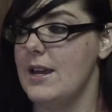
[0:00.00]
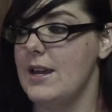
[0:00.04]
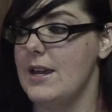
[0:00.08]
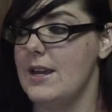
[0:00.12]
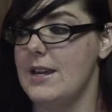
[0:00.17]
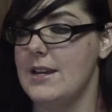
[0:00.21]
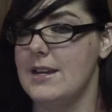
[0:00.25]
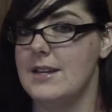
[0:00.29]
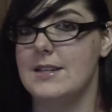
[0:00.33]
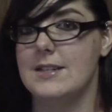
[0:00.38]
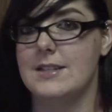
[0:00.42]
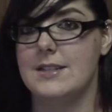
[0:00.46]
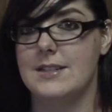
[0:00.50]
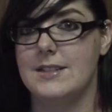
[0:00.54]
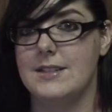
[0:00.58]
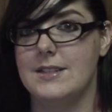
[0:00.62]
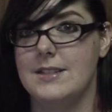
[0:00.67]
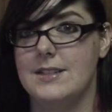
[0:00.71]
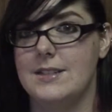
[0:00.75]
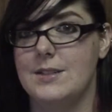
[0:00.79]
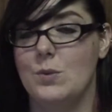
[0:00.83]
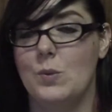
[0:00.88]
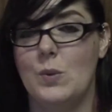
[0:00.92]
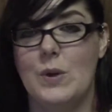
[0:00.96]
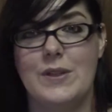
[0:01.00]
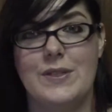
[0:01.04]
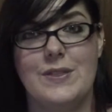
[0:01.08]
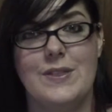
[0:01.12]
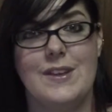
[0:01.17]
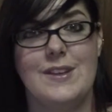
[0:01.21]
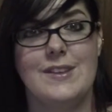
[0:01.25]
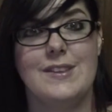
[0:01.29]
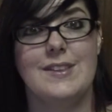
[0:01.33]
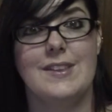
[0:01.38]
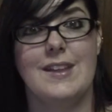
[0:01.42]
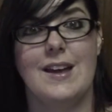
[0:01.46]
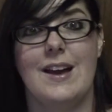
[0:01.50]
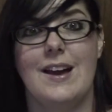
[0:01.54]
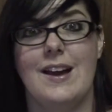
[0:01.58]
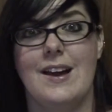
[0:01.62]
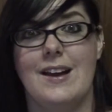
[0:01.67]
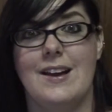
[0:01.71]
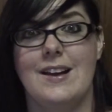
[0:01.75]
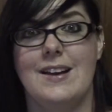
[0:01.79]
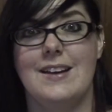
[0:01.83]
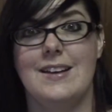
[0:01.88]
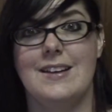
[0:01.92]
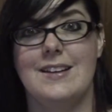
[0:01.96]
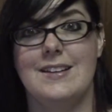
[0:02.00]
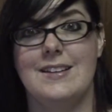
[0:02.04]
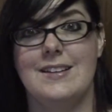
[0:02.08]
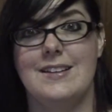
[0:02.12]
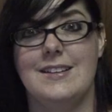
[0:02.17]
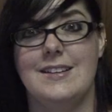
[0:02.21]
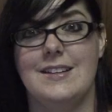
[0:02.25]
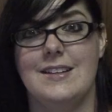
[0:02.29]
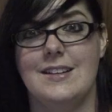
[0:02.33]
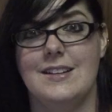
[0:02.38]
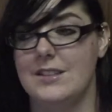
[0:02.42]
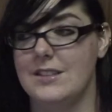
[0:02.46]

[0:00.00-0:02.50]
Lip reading: And one thing that I